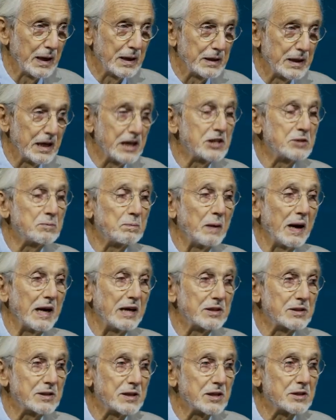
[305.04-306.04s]
These
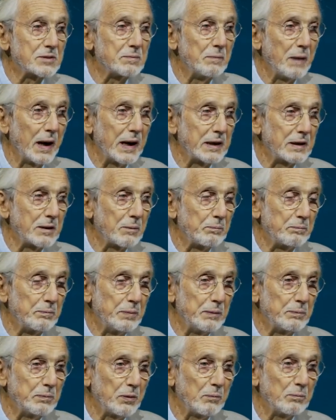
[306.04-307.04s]
places make
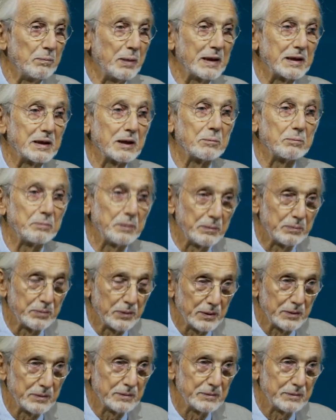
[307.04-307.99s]
people better people.